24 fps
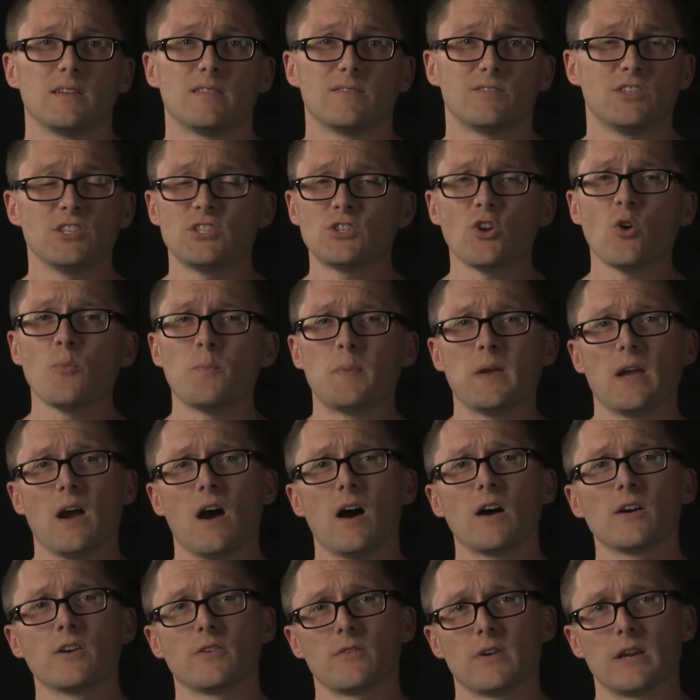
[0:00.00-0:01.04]
just don't be
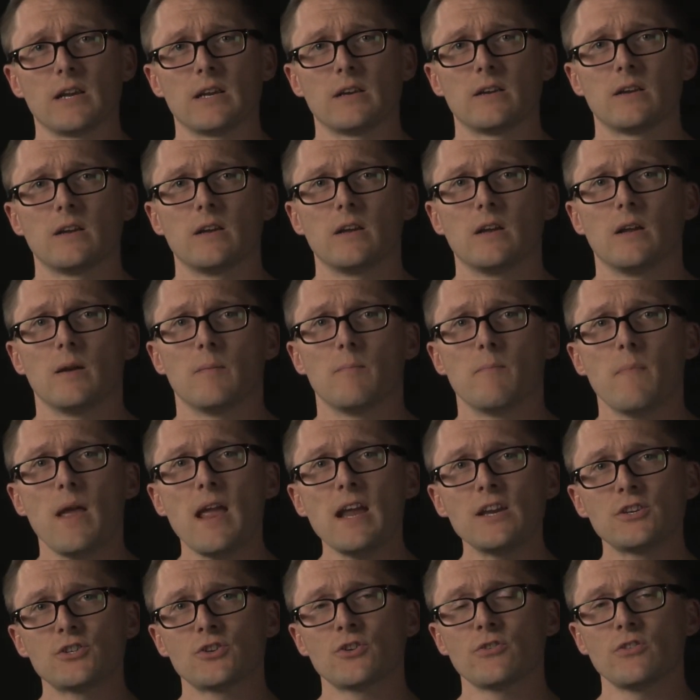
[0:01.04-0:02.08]
hungry.
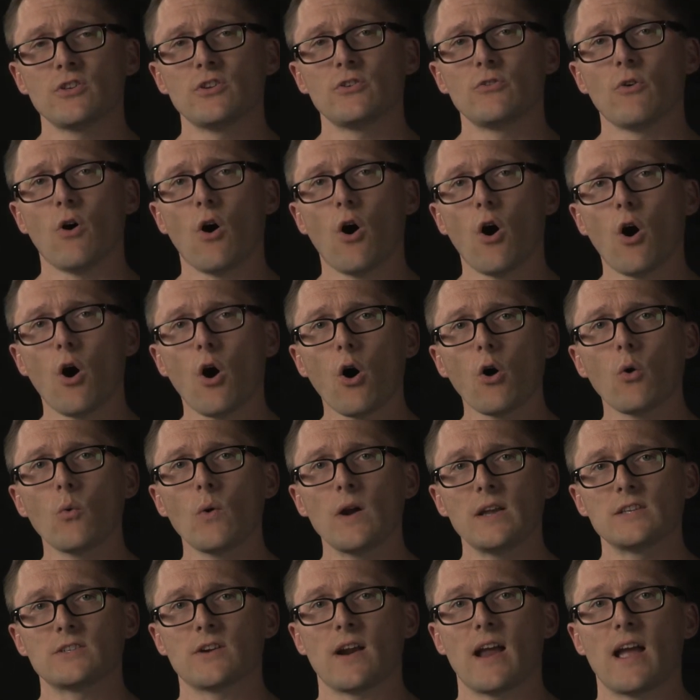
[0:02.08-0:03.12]
Make sure that you
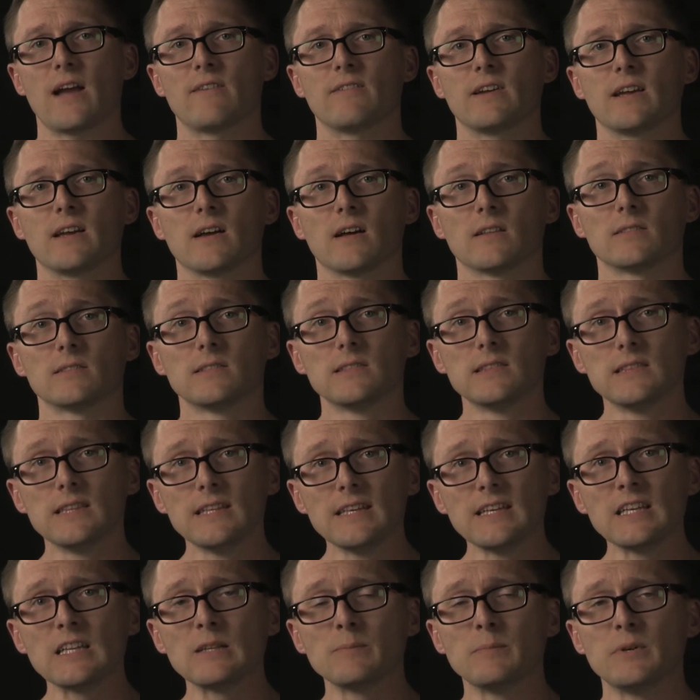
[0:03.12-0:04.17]
always are having a
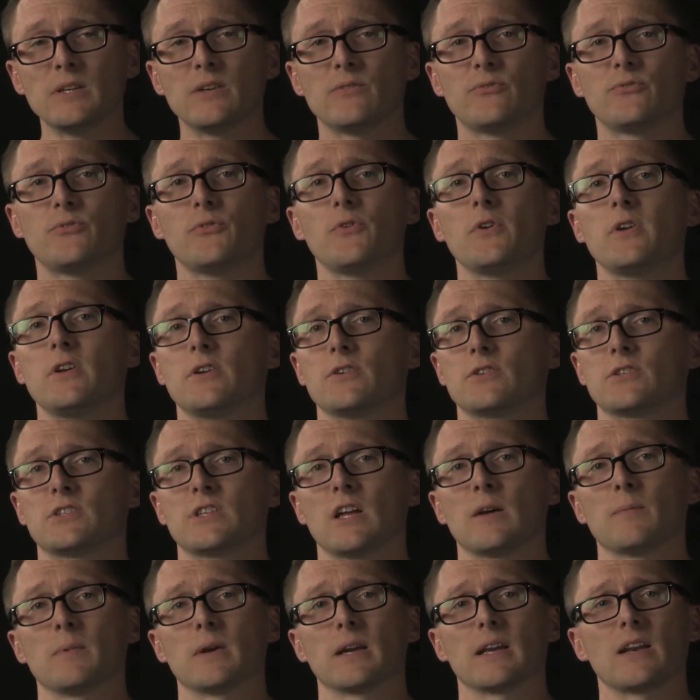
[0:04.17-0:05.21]
little bit of food in your
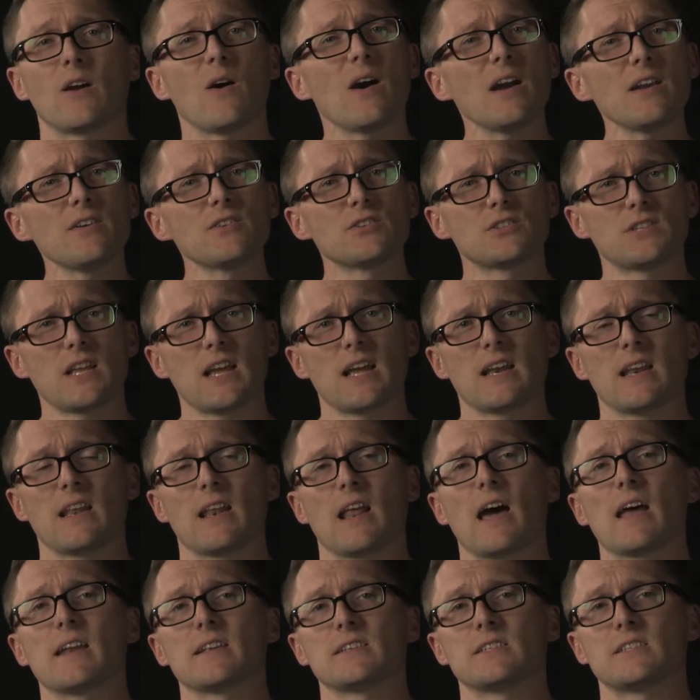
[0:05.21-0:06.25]
stomach. Now I understand that
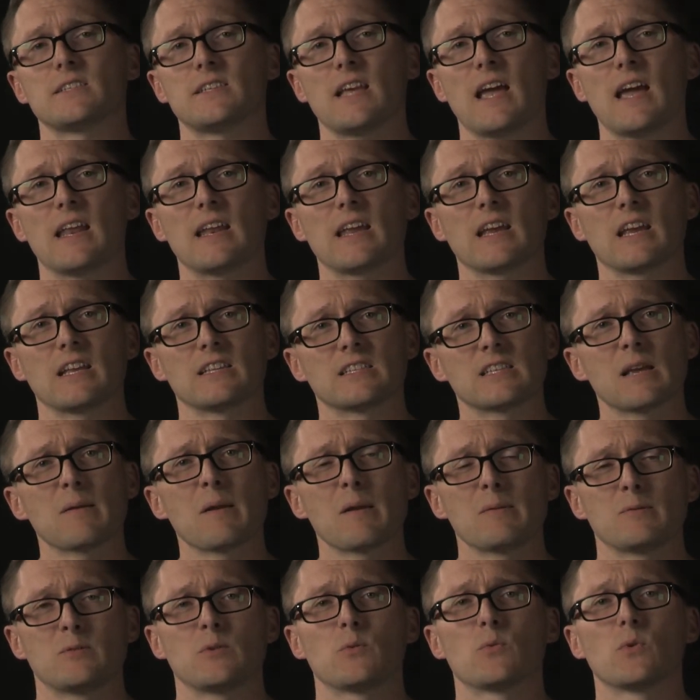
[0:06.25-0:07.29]
on a set it can
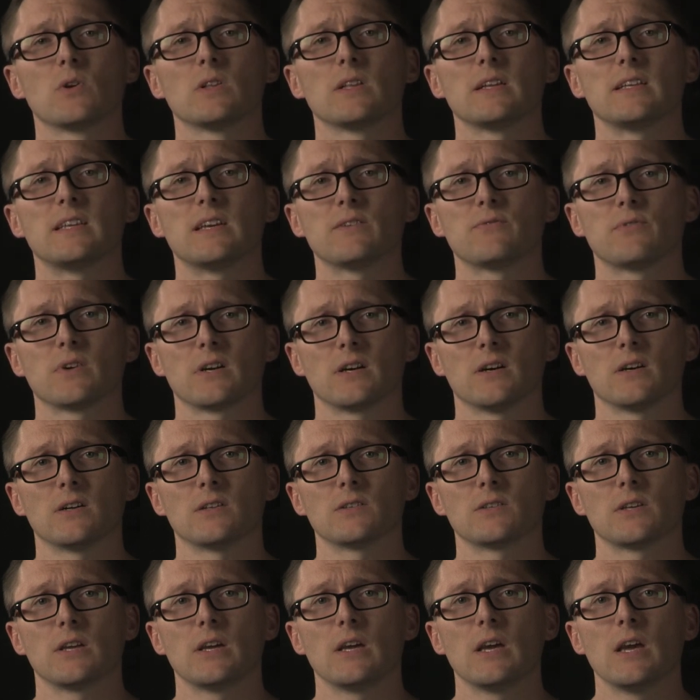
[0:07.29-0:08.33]
sometimes be really
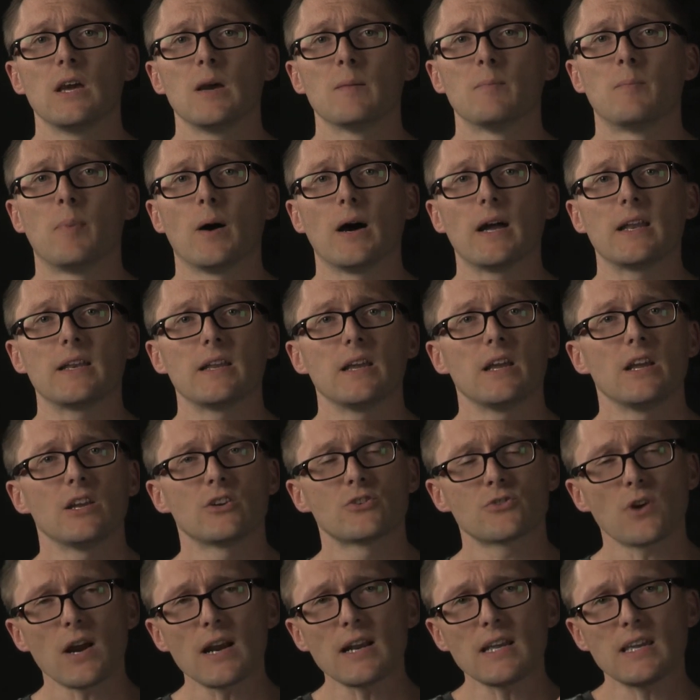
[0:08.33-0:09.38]
difficult, but
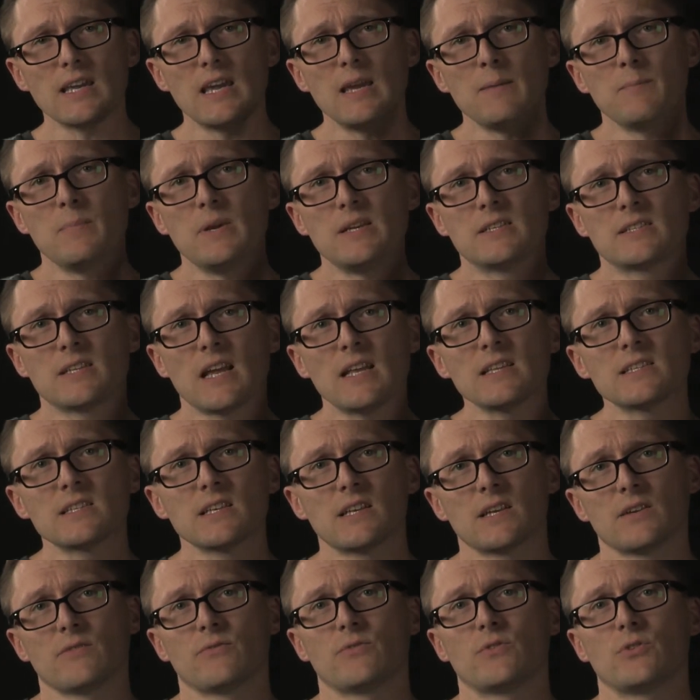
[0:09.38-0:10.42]
try to be
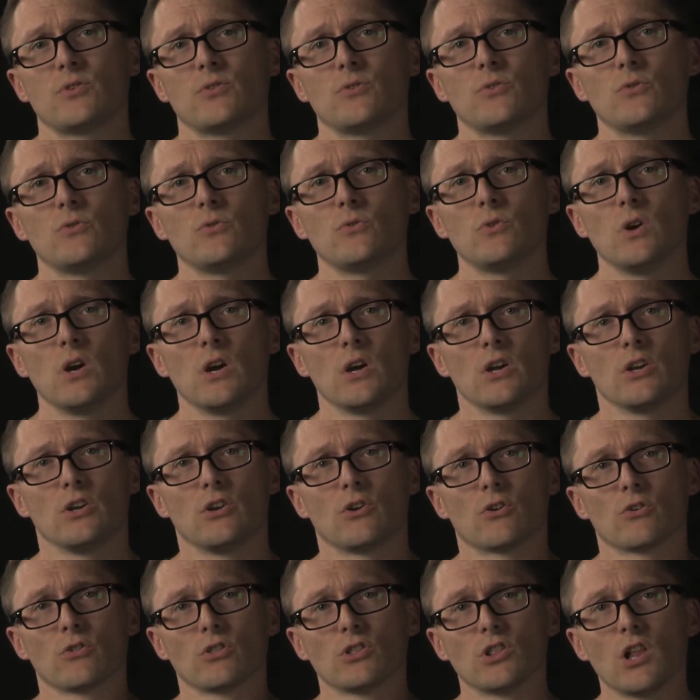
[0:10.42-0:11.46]
sensitive to
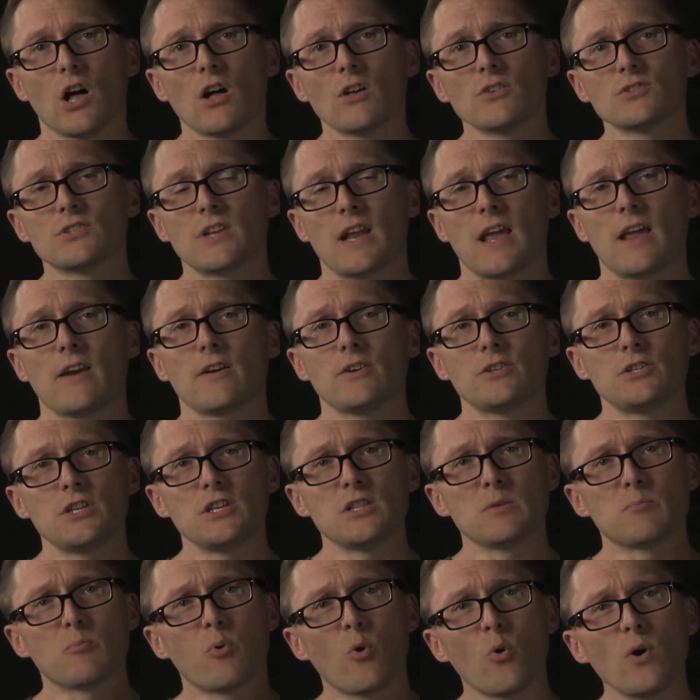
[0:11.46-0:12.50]
your lulls in energy
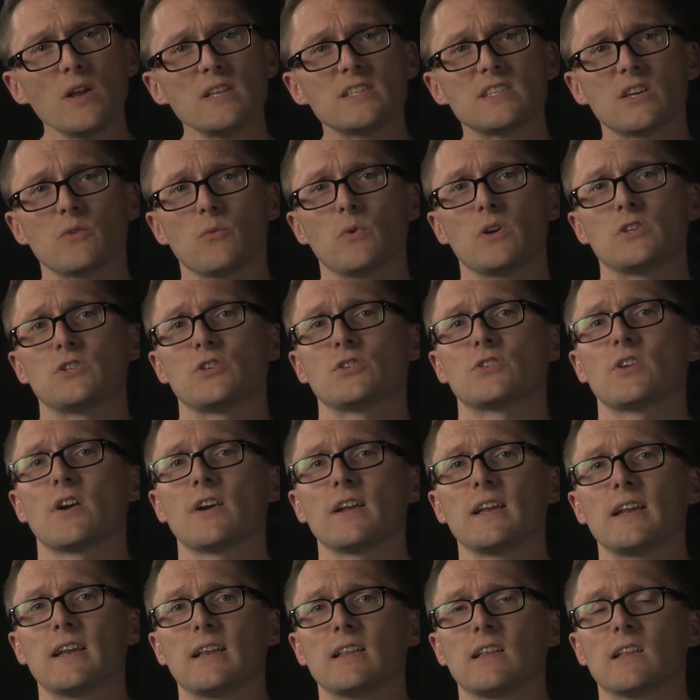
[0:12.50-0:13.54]
and the points at which you're
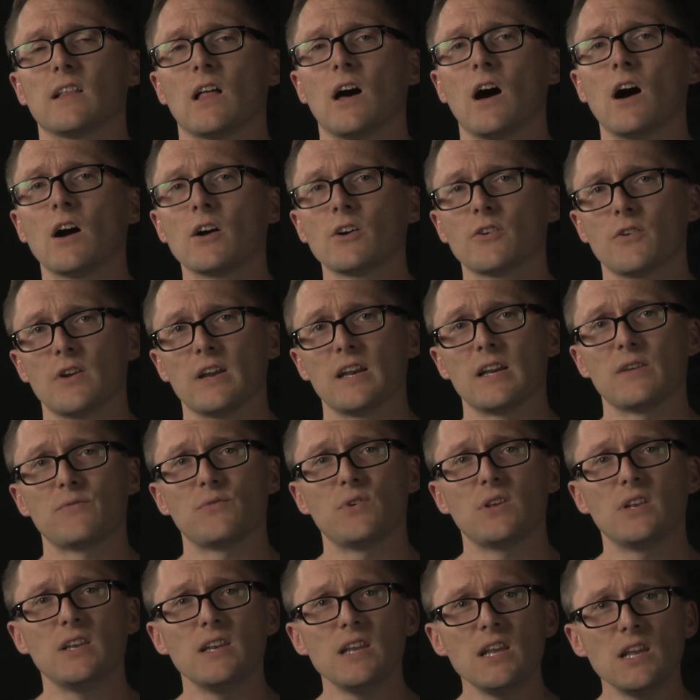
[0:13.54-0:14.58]
starting to get a little hungry. And
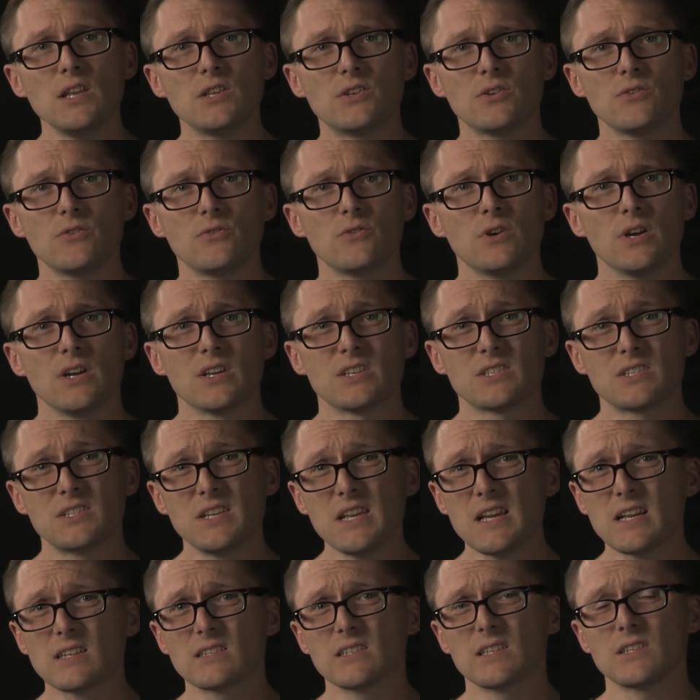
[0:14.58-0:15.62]
if you need to,
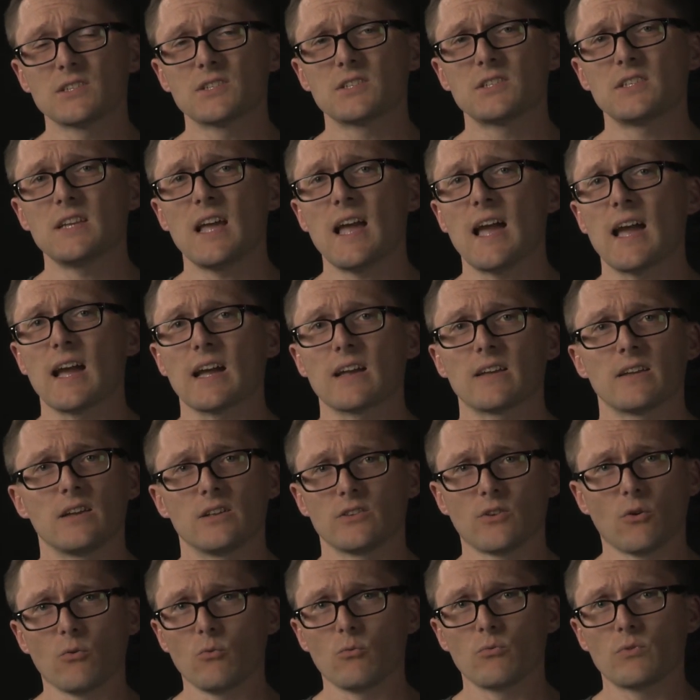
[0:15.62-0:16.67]
sneak a little snack.
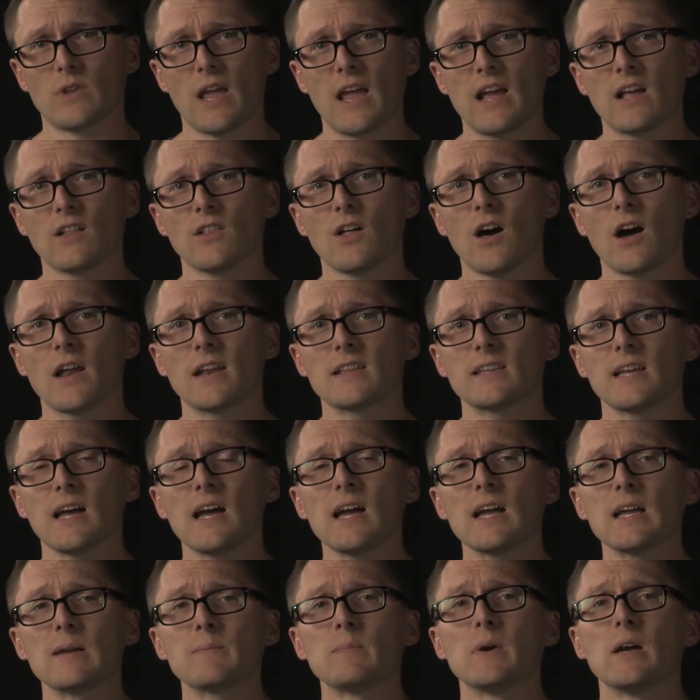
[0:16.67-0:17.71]
Don't take a lot of
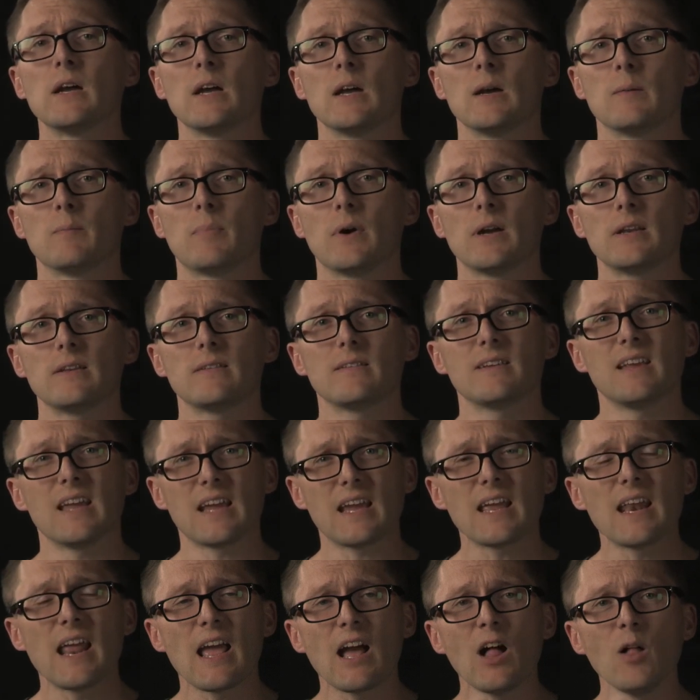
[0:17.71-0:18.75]
time, but it
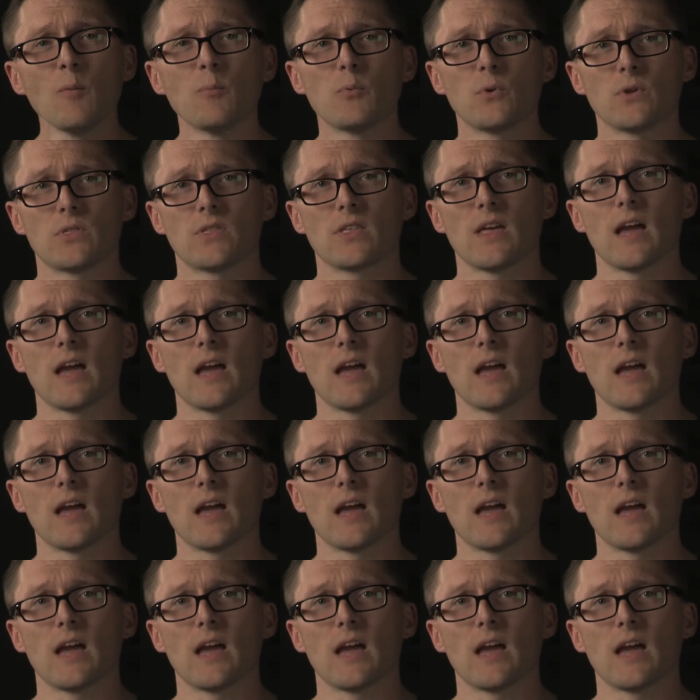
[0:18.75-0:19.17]
can help with